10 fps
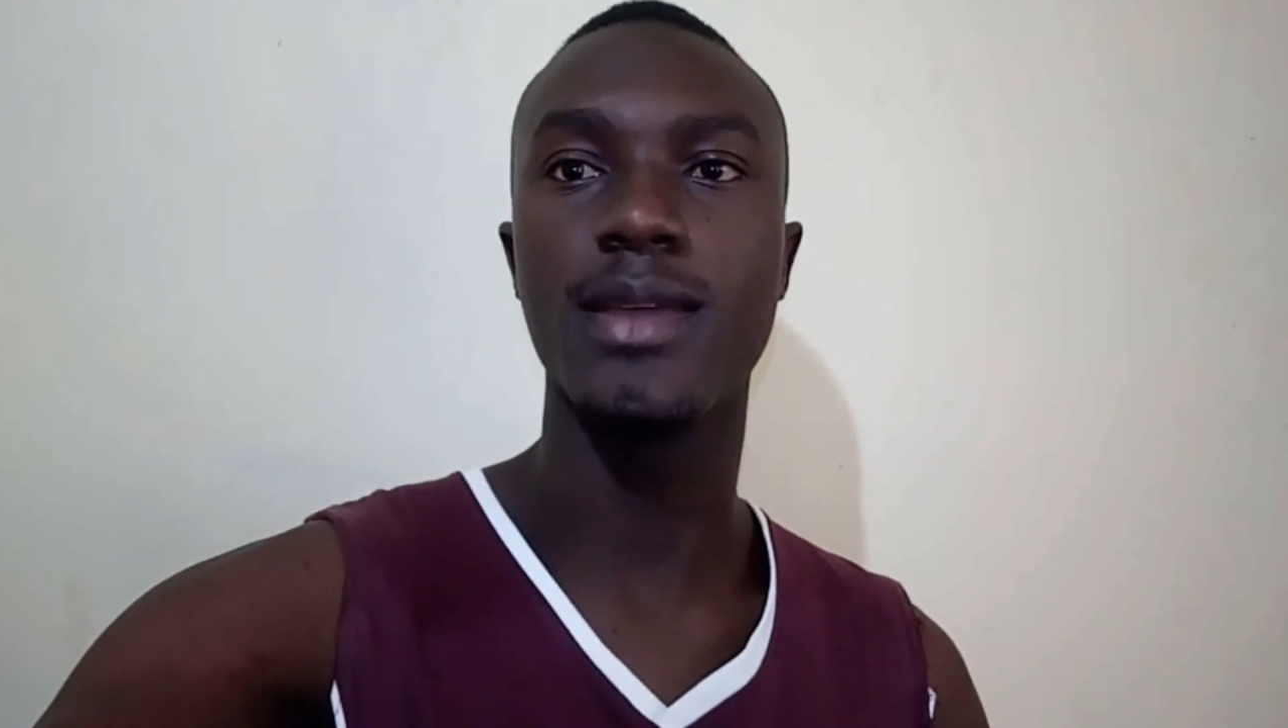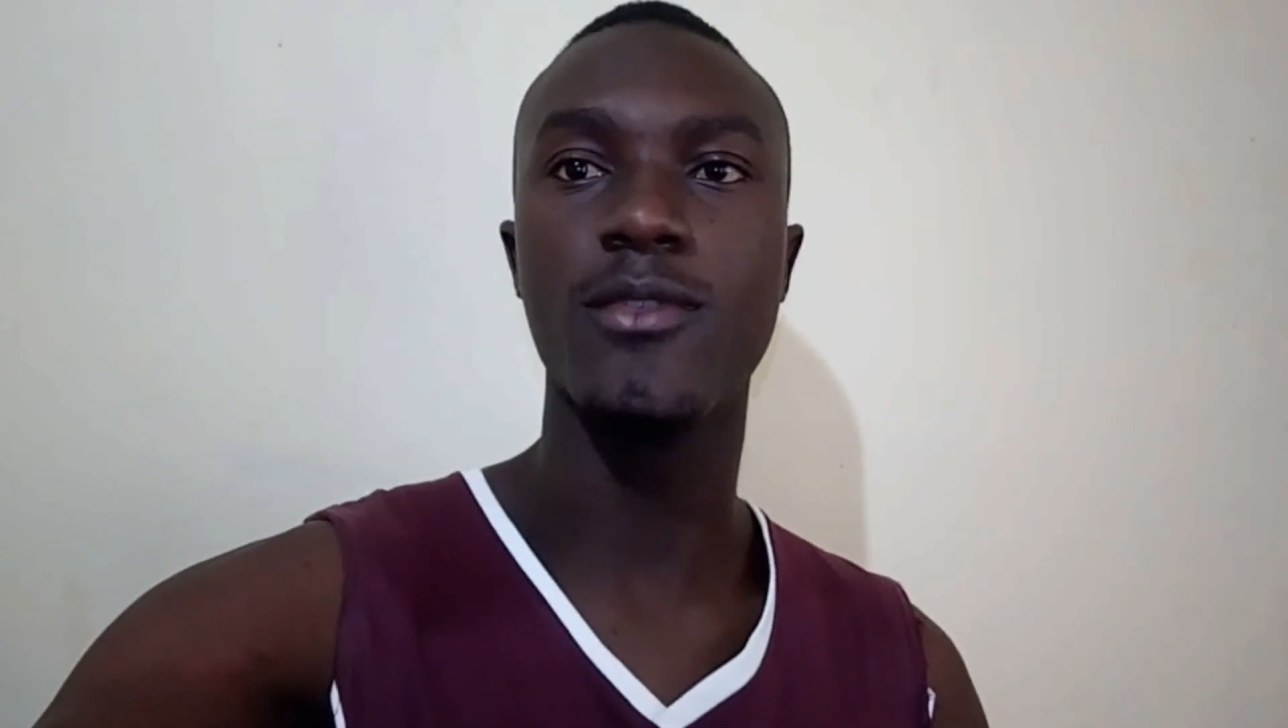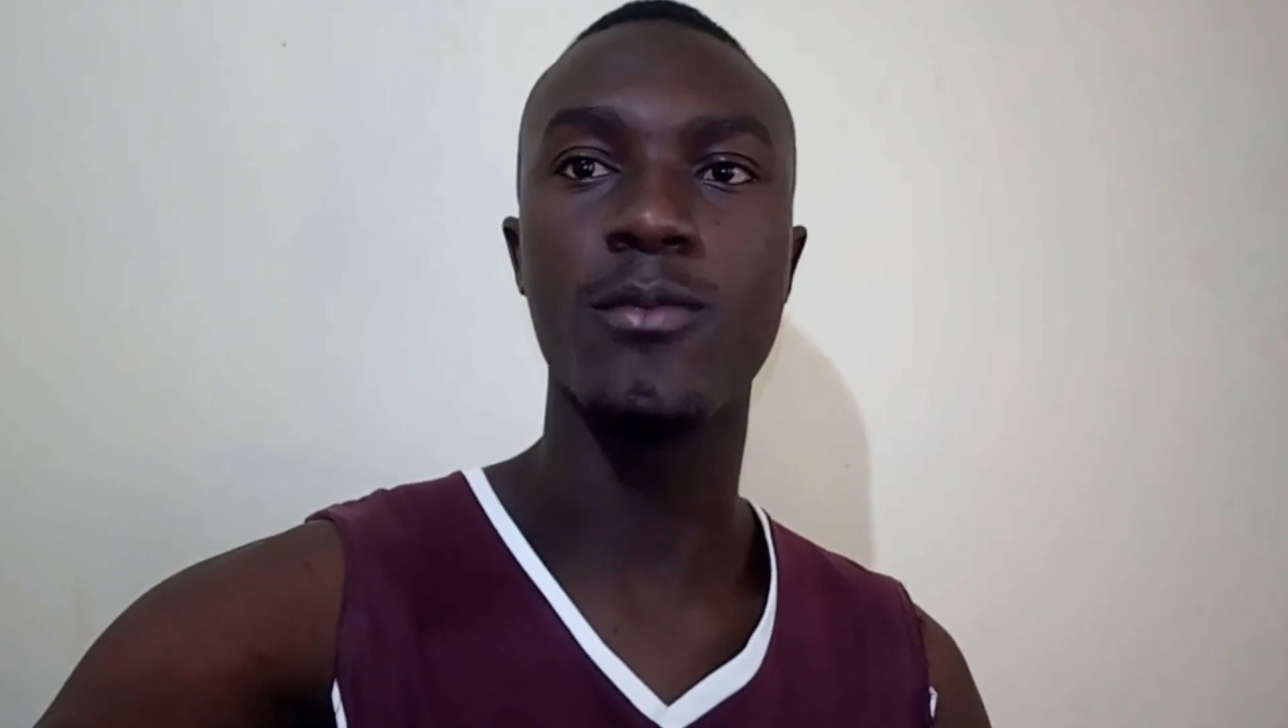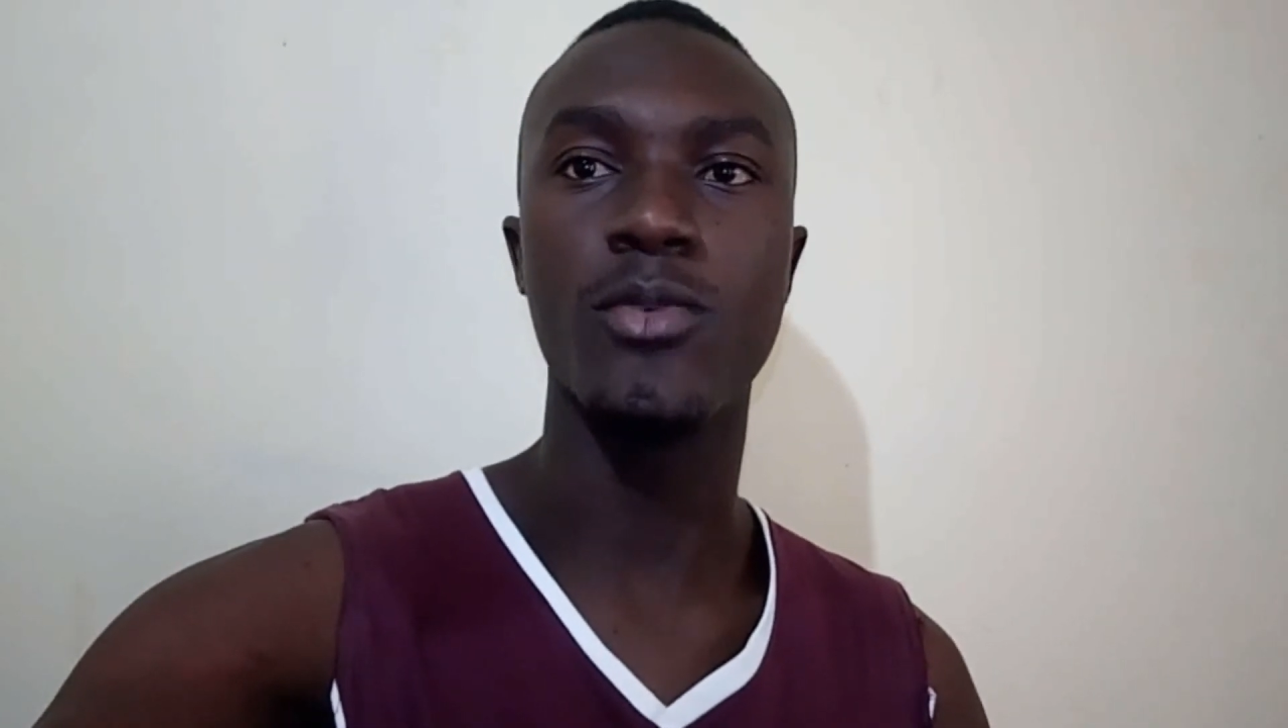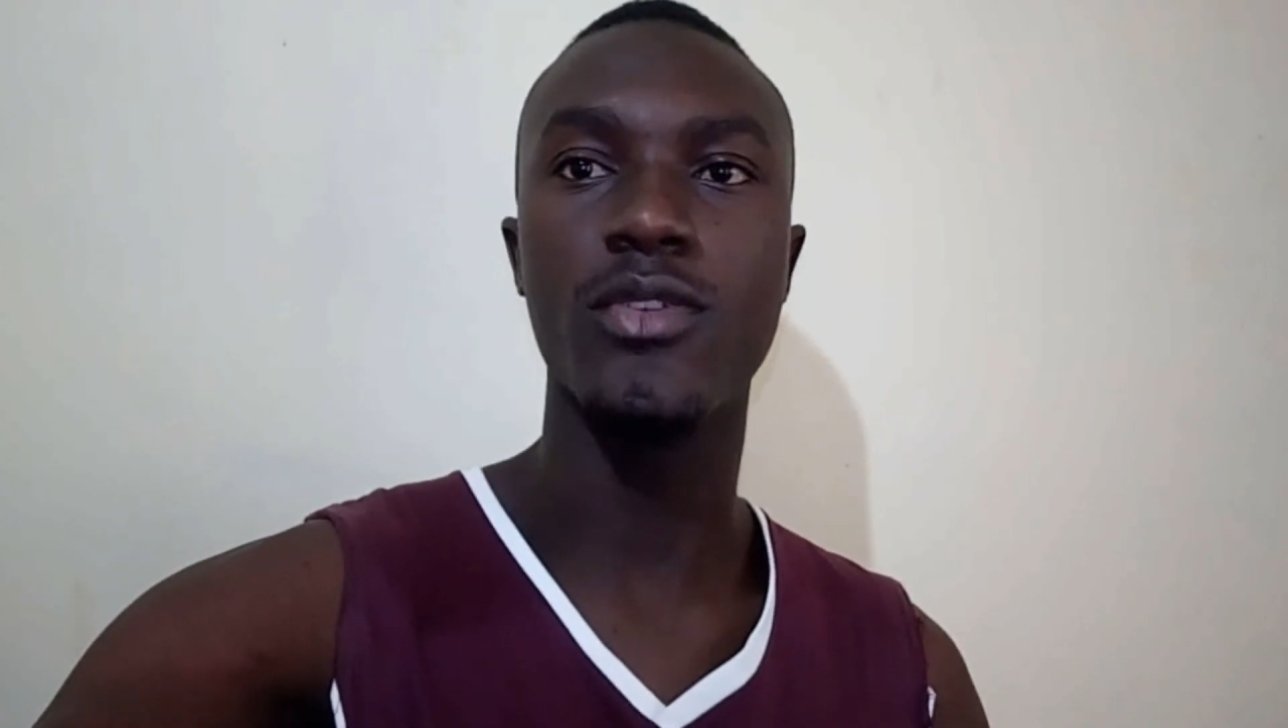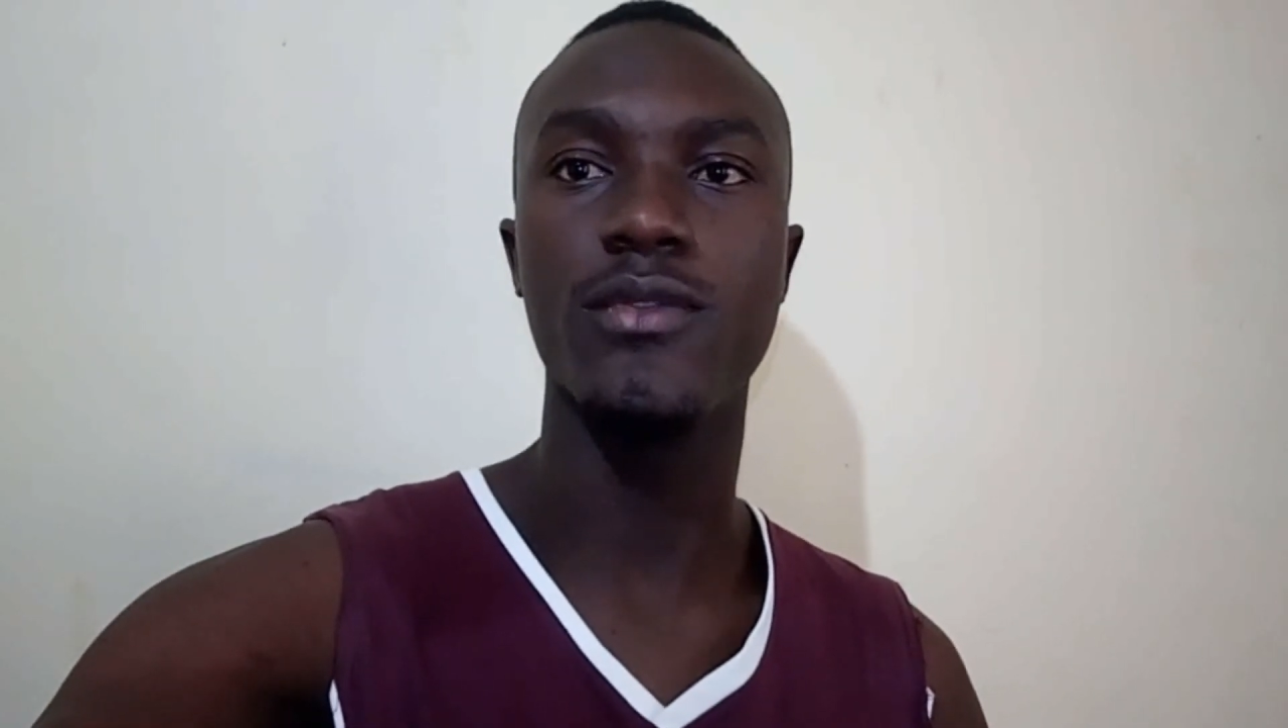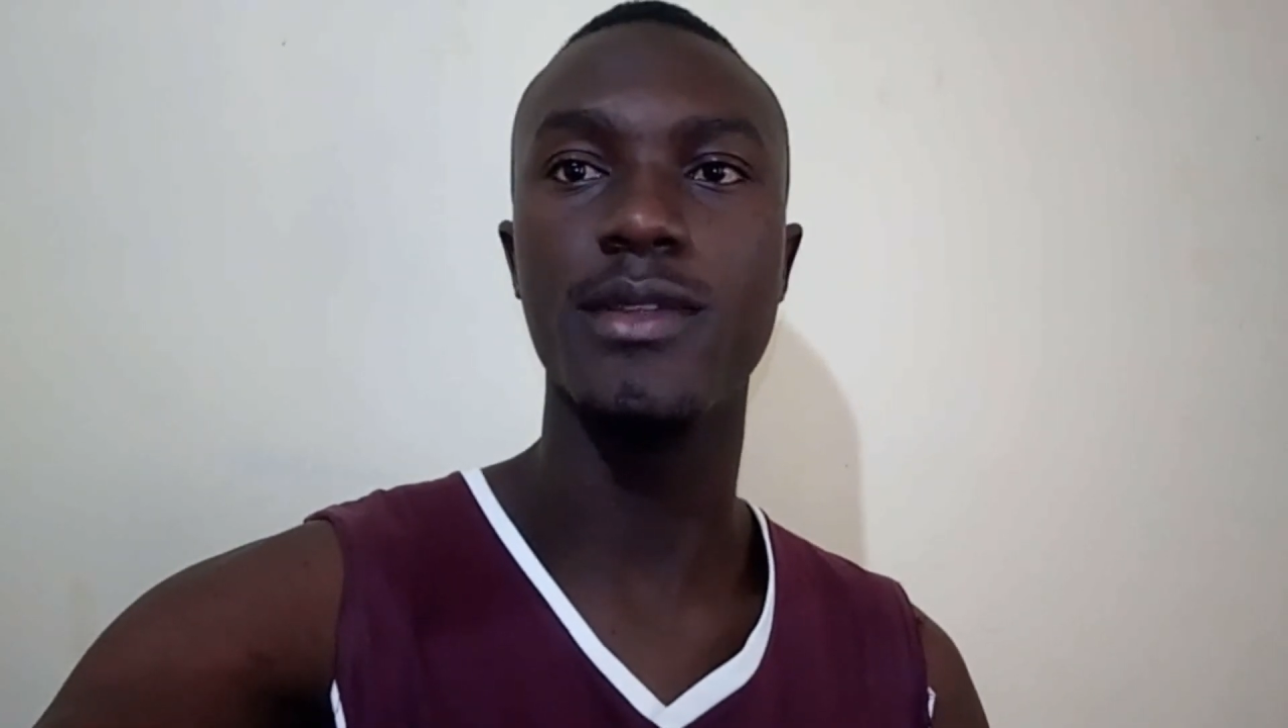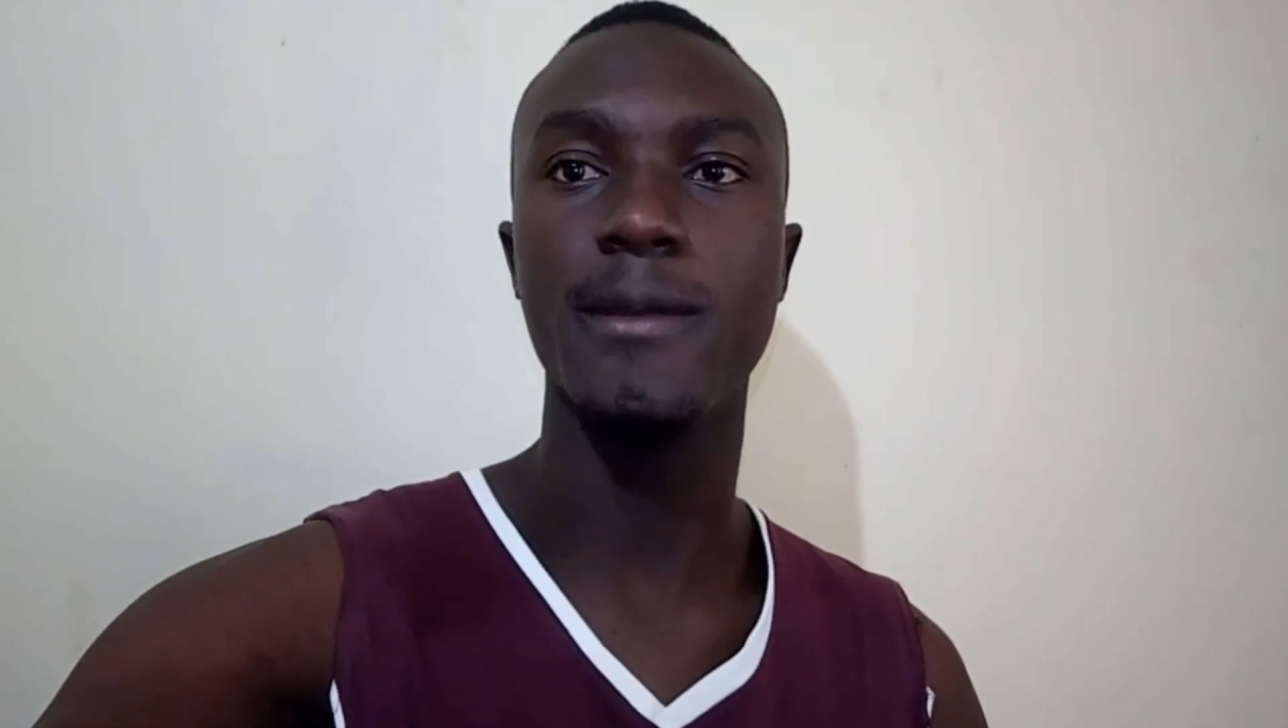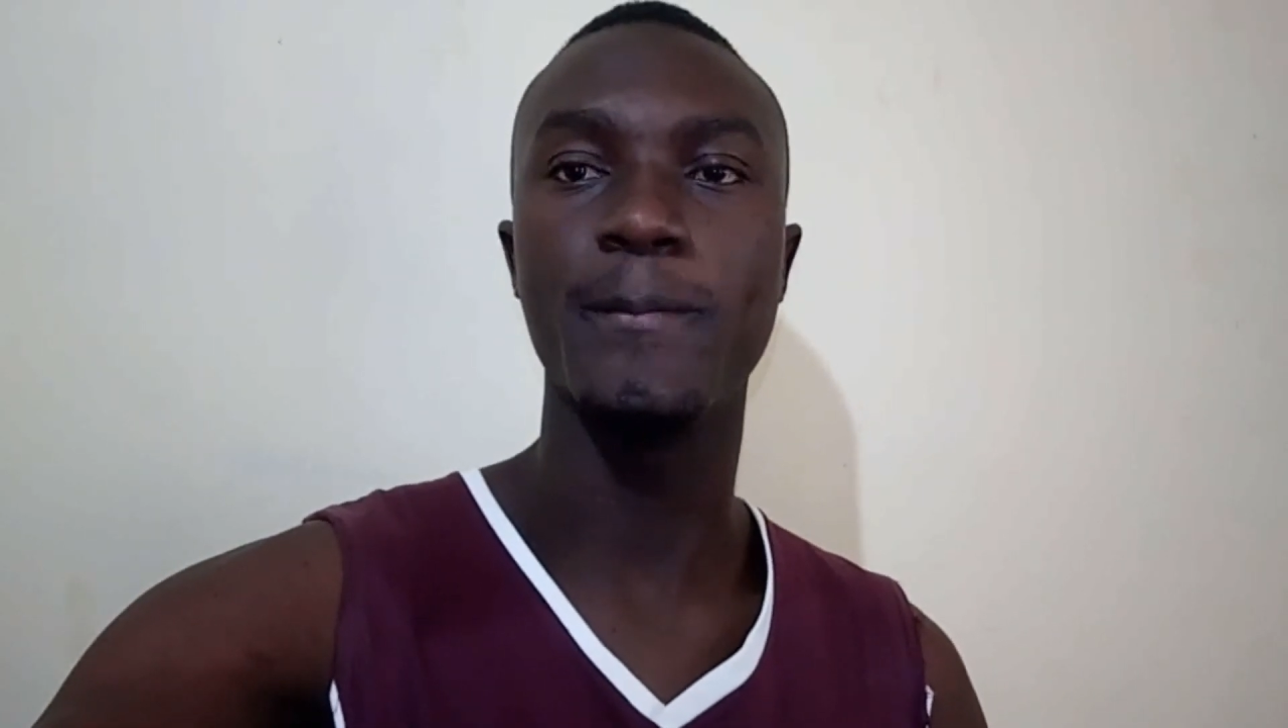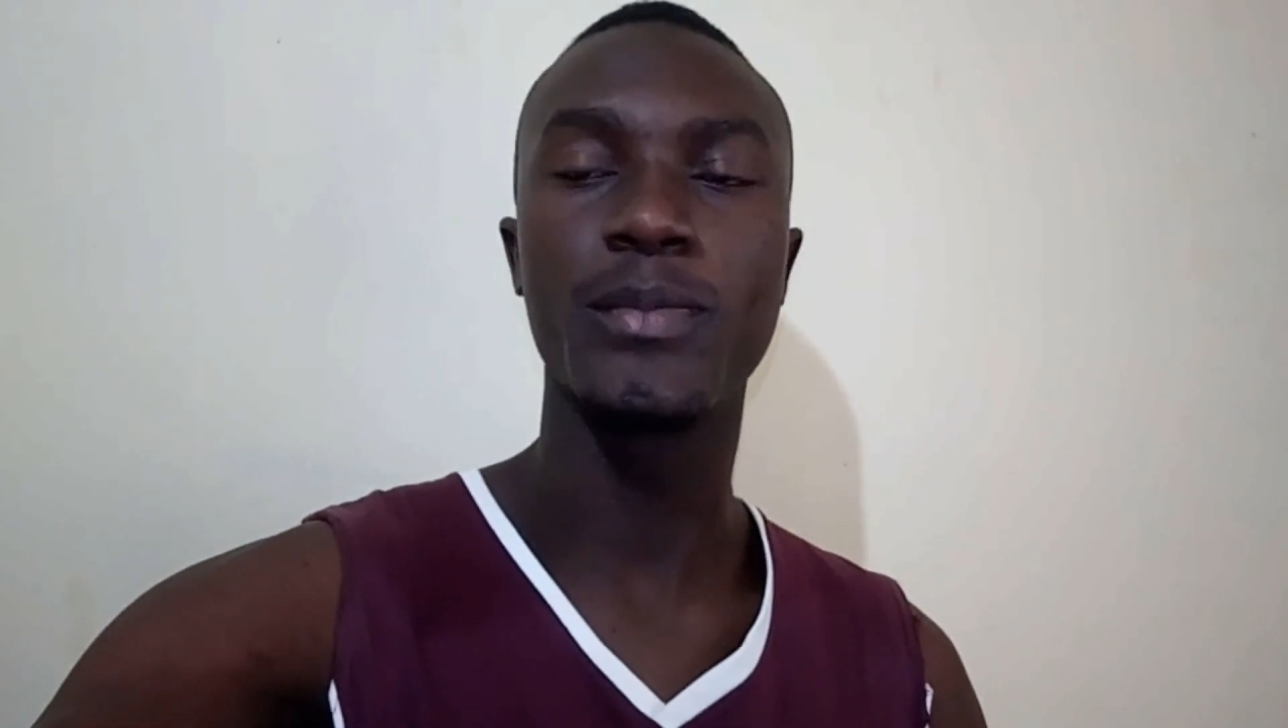game of both
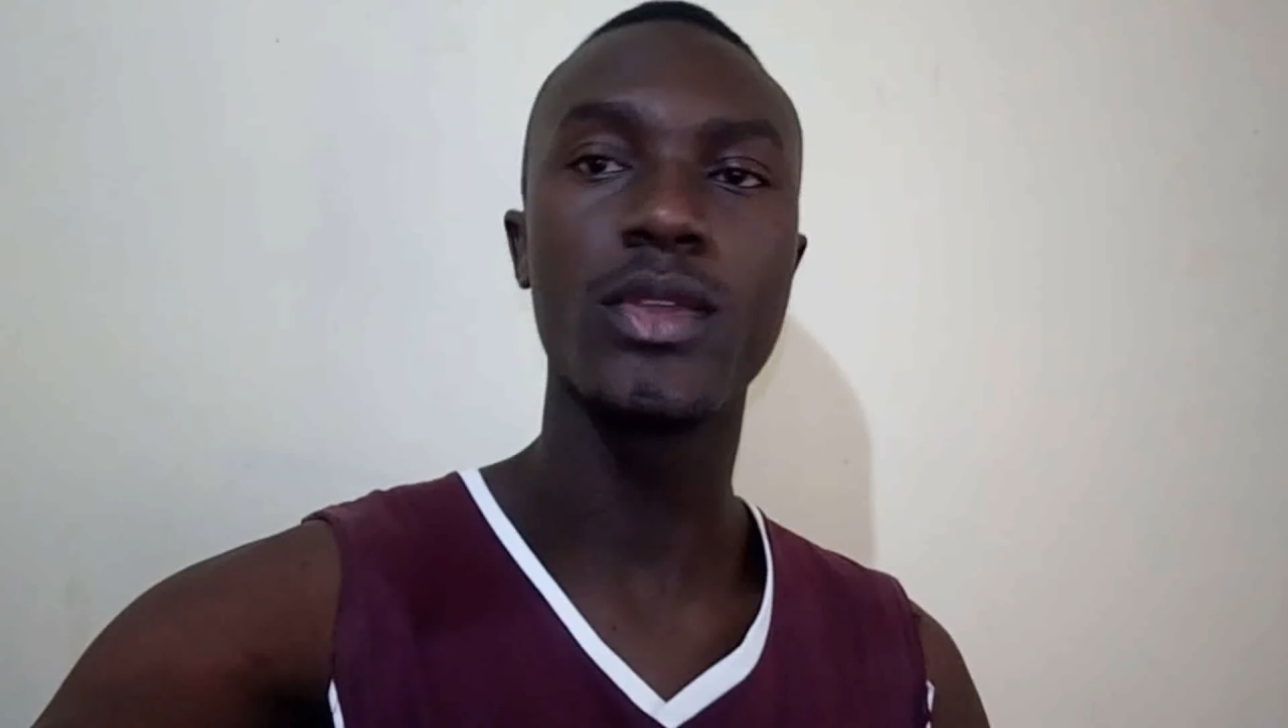of them.